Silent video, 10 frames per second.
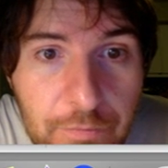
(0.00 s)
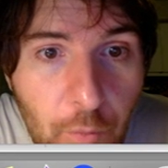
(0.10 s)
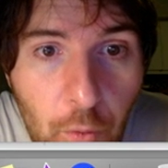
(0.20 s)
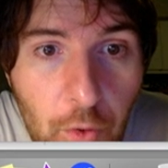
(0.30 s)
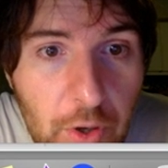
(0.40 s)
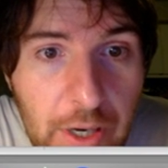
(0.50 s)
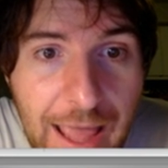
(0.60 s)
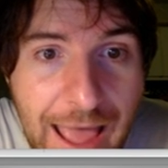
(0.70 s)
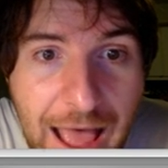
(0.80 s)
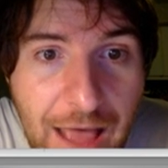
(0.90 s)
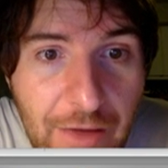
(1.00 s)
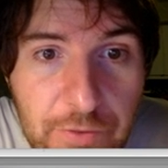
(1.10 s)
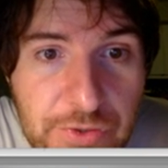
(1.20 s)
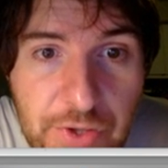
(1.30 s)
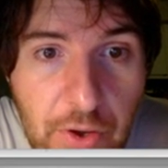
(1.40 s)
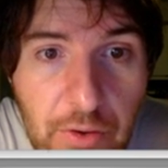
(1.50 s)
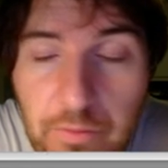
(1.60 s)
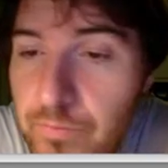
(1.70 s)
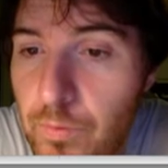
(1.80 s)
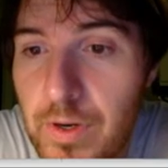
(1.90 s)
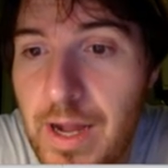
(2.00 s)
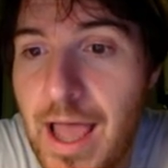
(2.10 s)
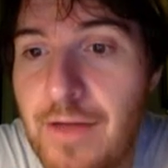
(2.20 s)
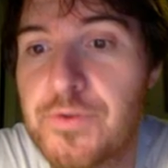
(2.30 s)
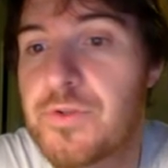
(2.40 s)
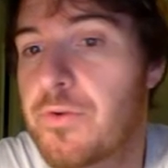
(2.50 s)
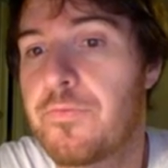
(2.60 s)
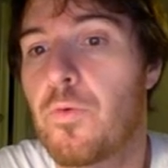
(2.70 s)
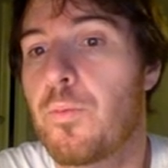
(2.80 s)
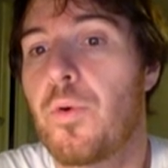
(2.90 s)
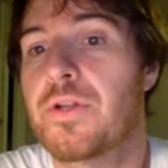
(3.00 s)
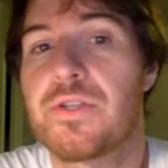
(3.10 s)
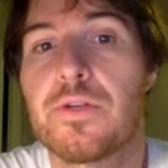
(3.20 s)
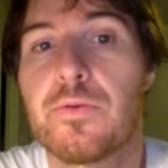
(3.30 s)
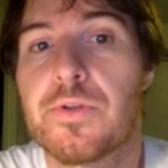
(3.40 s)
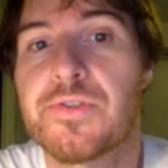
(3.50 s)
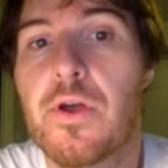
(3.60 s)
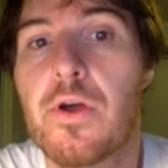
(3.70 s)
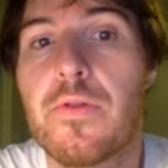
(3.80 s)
4.5 or so, or 4.2 or so,